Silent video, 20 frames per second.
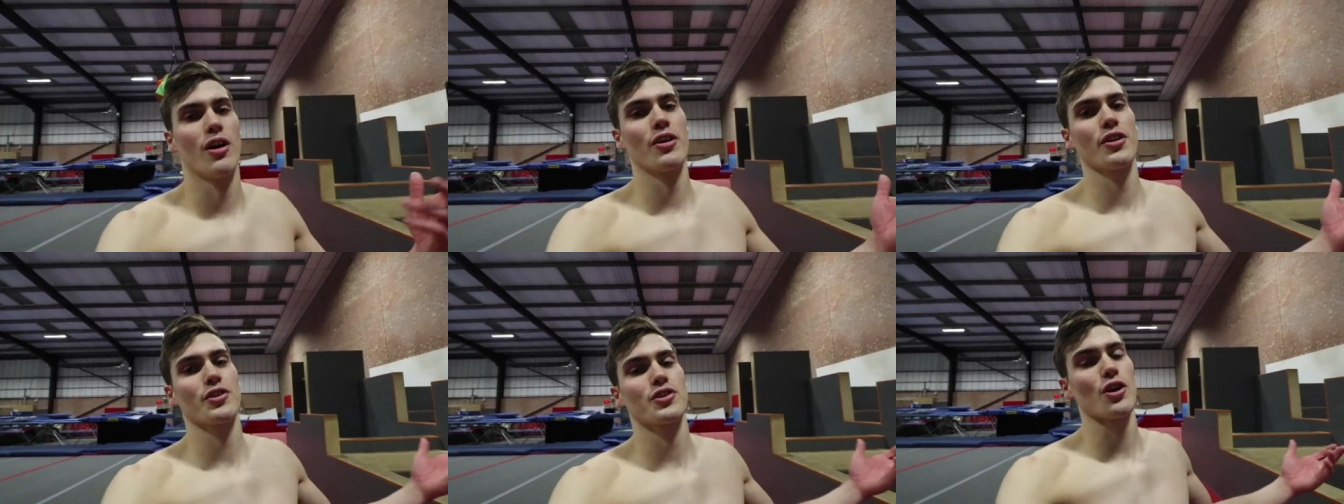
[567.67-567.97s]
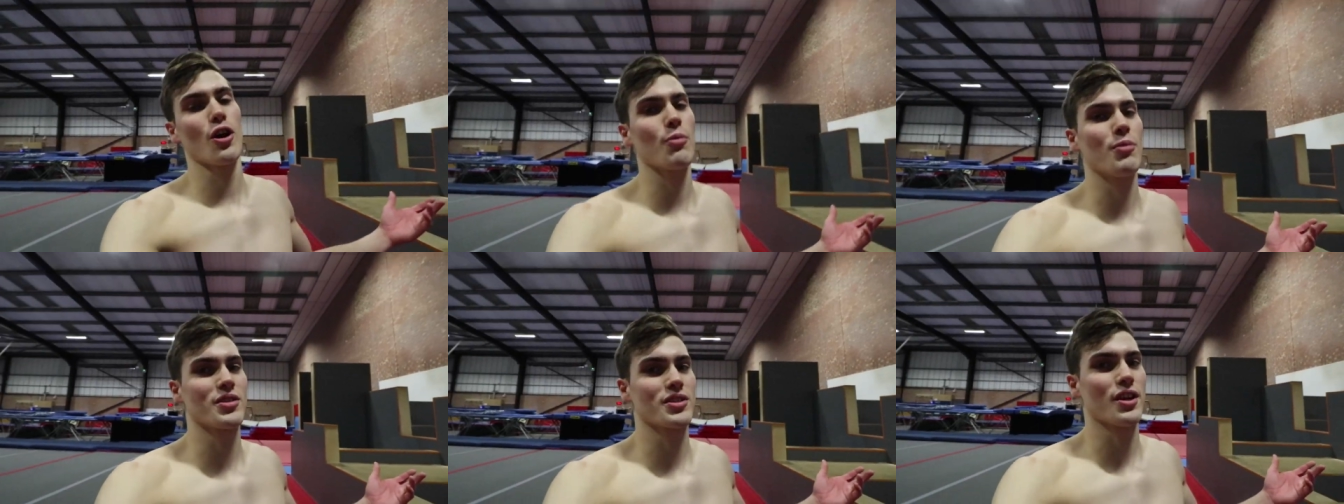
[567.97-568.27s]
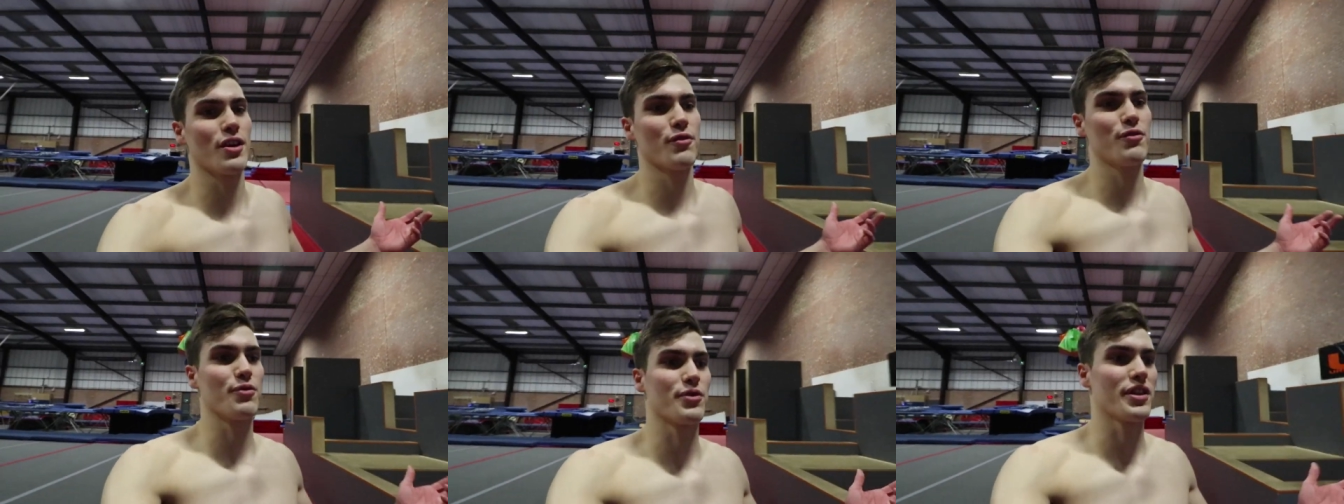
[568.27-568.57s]
Kind of shocked
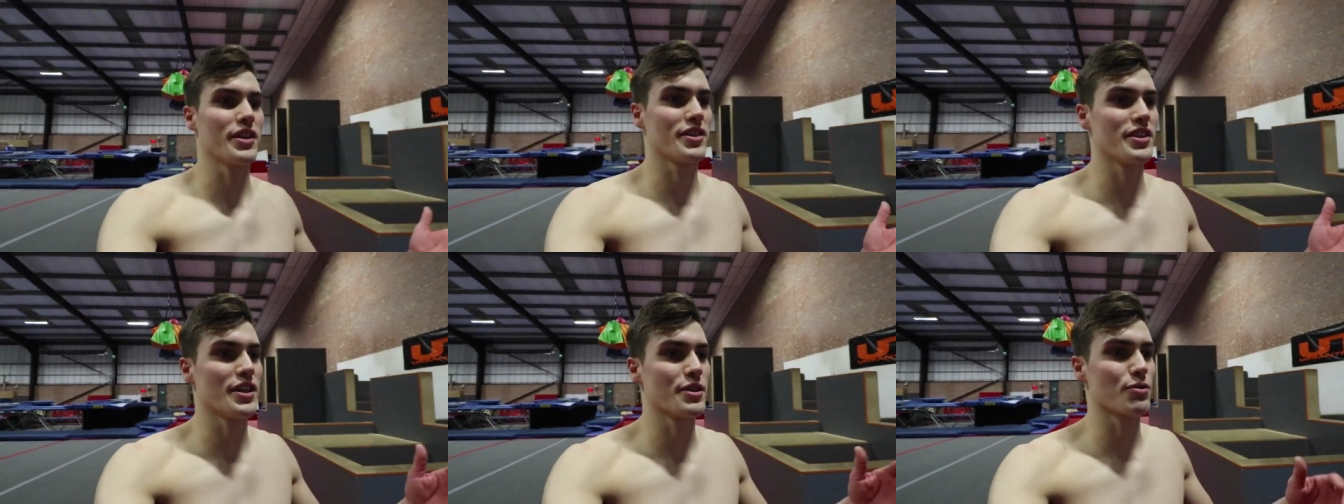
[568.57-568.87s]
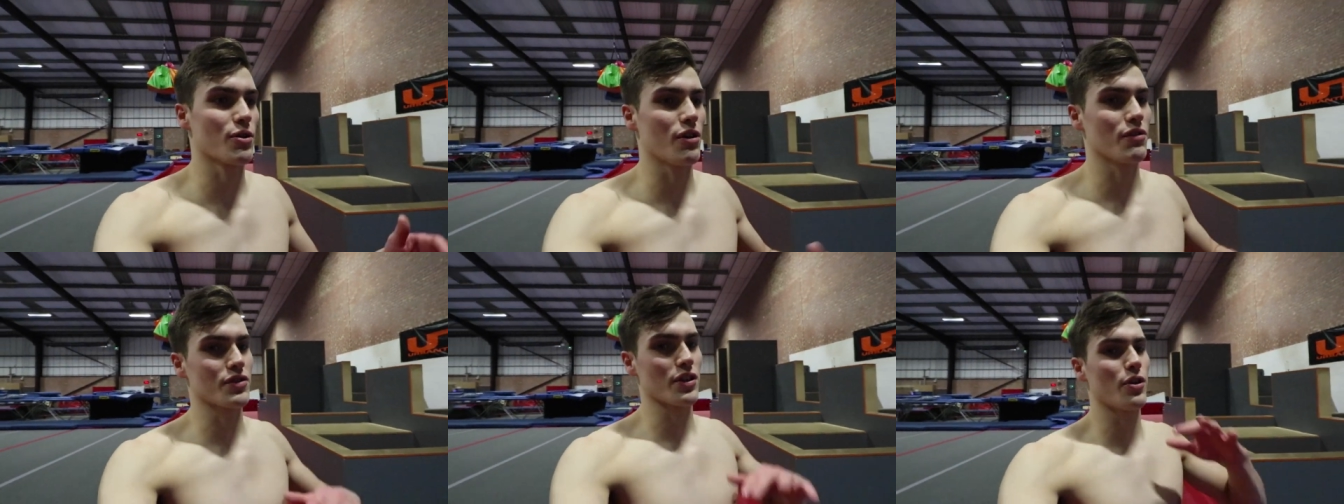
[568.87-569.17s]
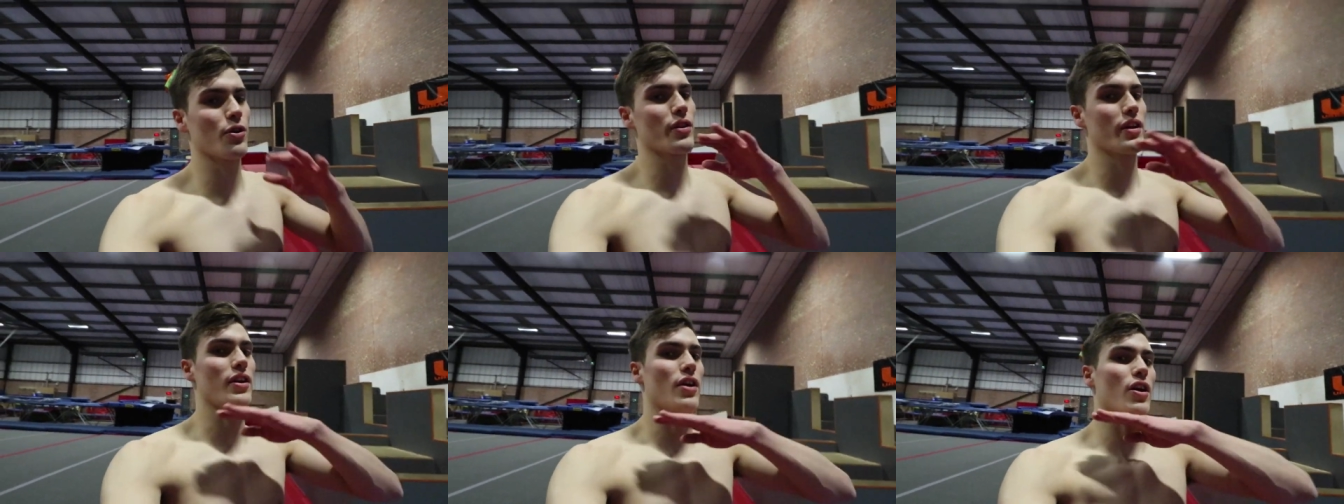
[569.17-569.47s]
myself with the cheat twelves. I
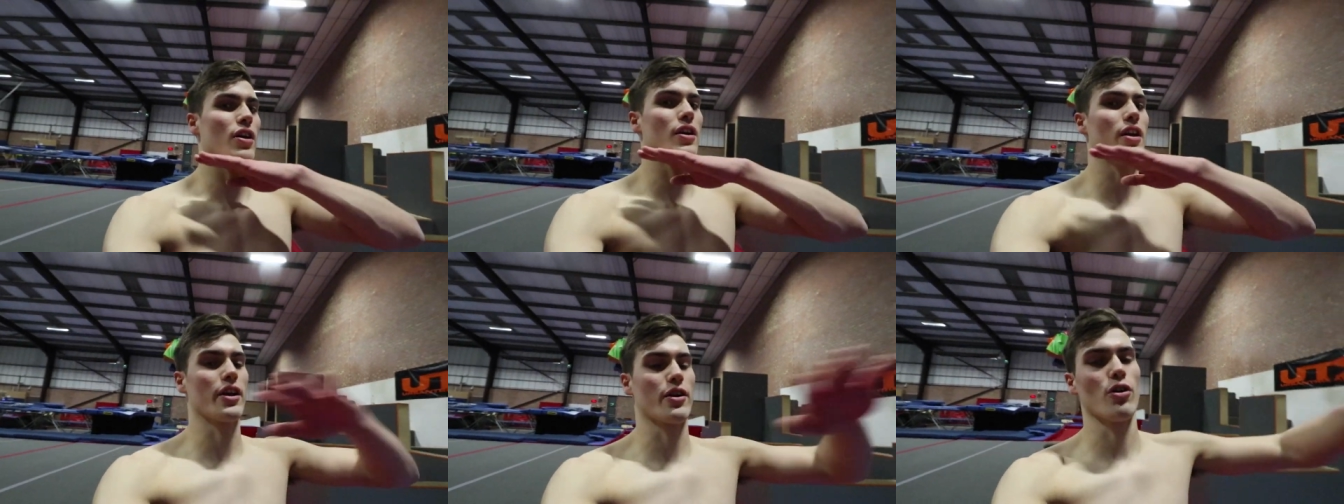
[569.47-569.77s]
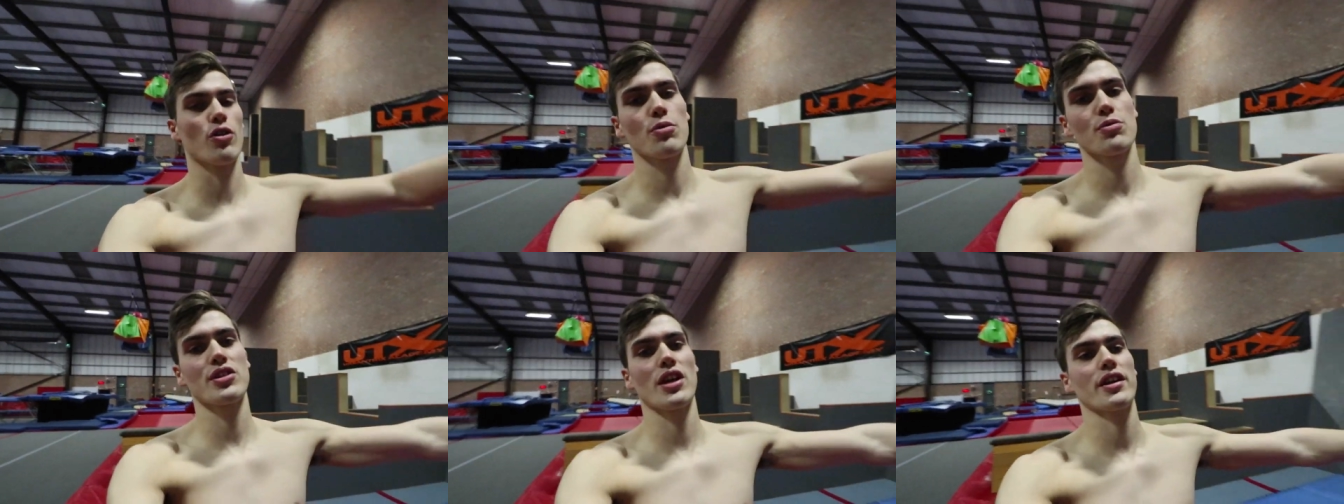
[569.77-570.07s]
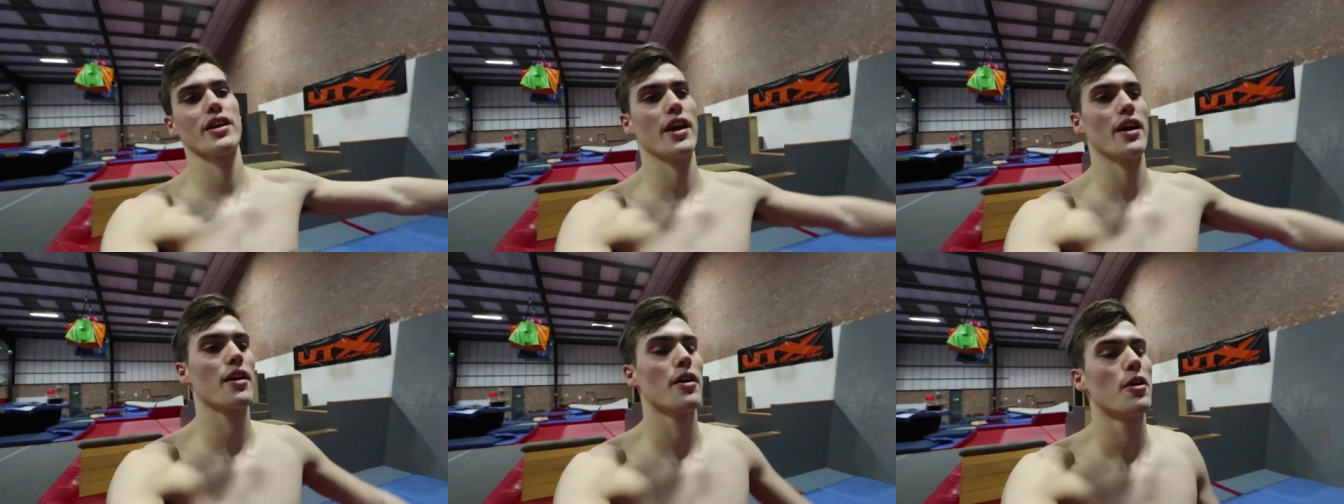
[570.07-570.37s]
know they're not like one hundred
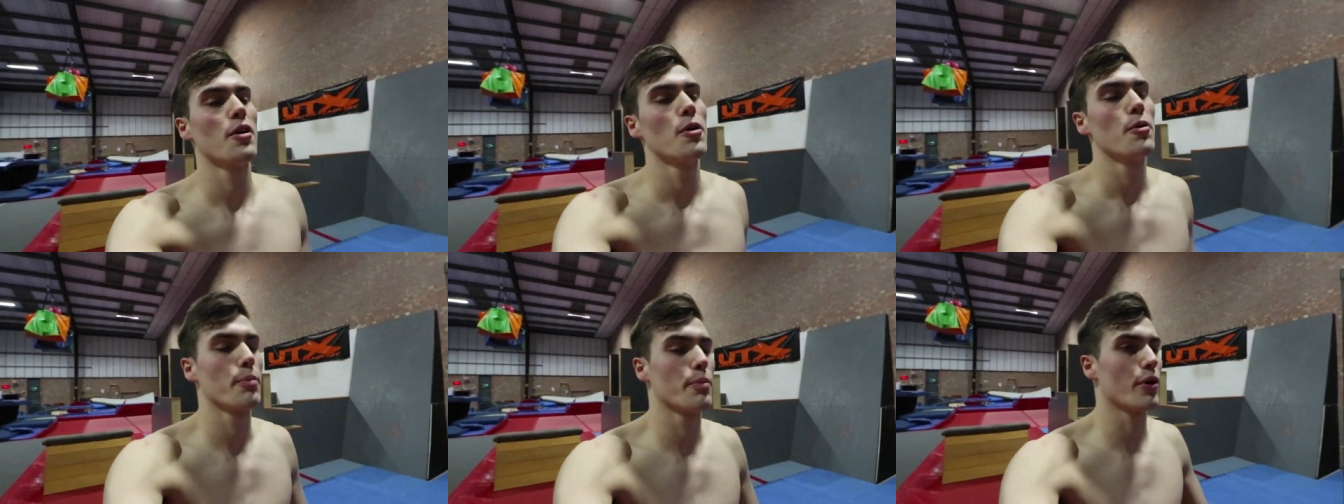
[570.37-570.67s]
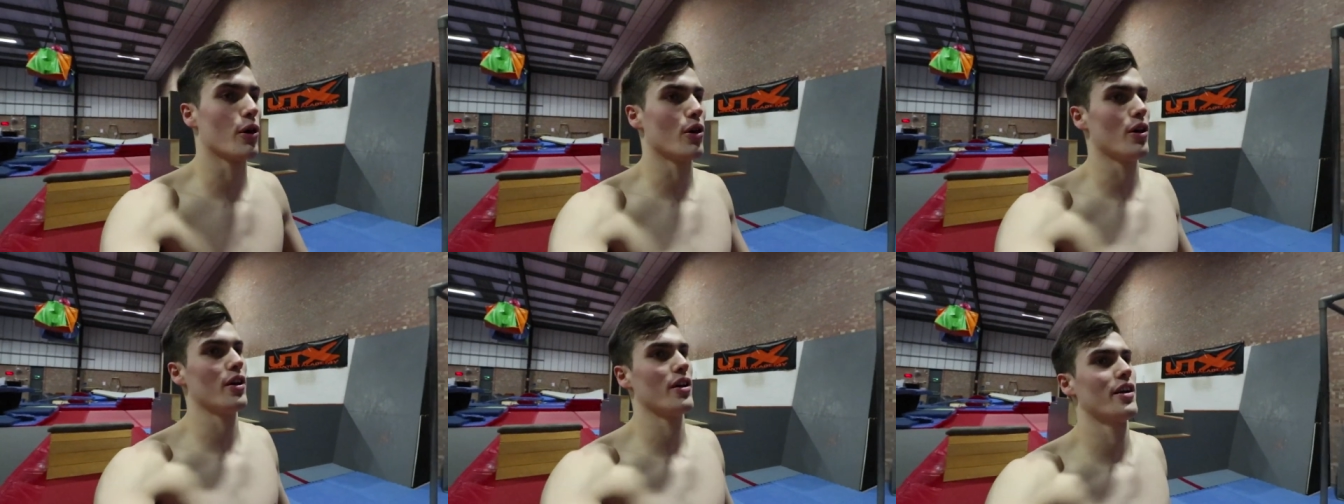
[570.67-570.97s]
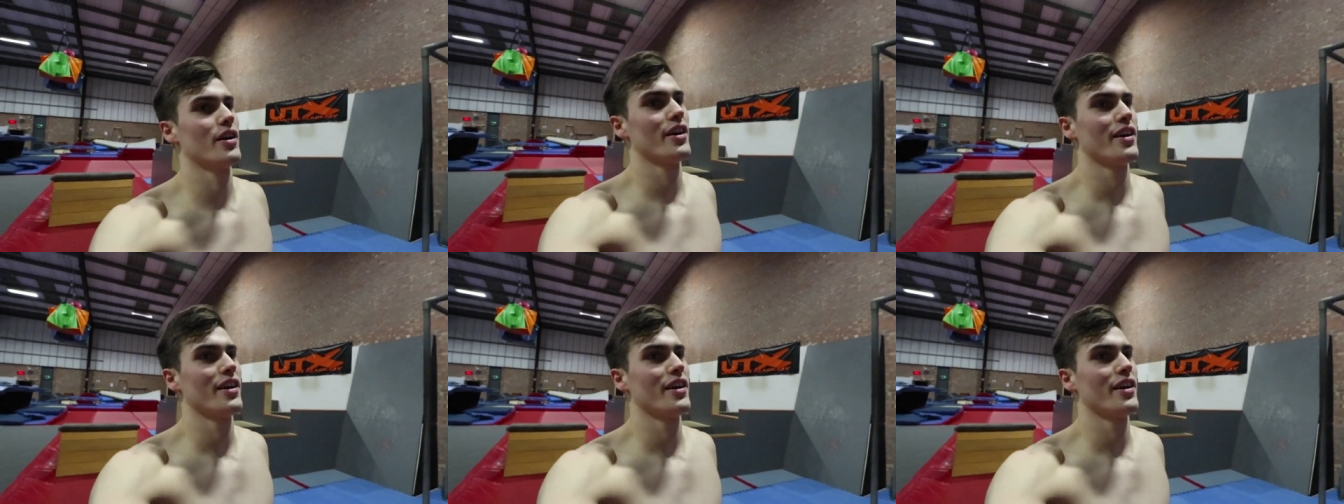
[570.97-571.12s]
percent yet, but